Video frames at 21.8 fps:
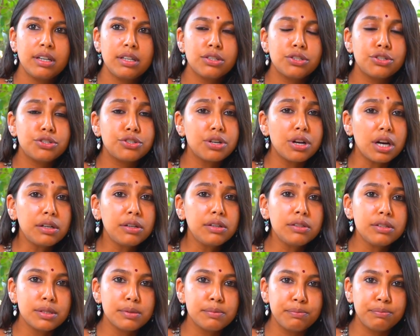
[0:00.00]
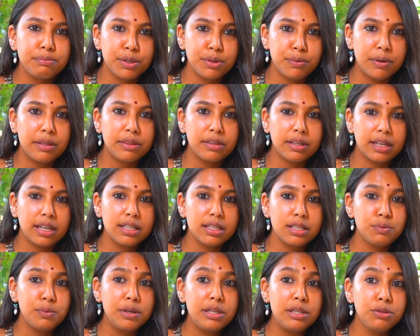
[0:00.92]
struggles between the
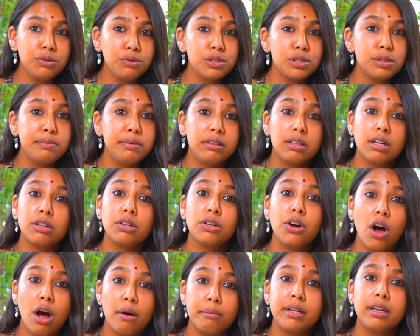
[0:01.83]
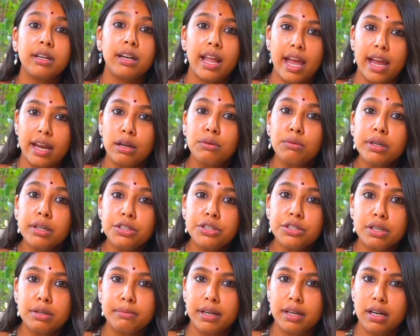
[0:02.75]
kids, we do speak a common language
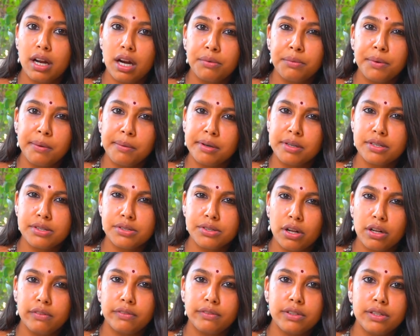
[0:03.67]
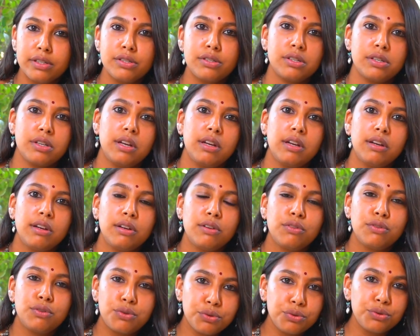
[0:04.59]
about how we want to solve this
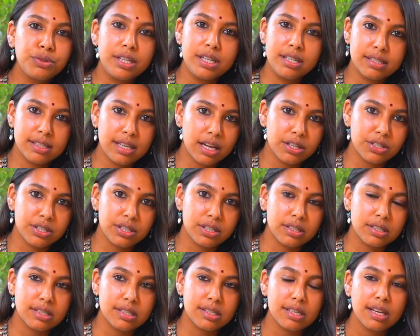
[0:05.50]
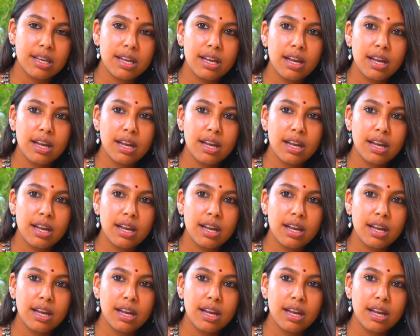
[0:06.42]
through these sessions.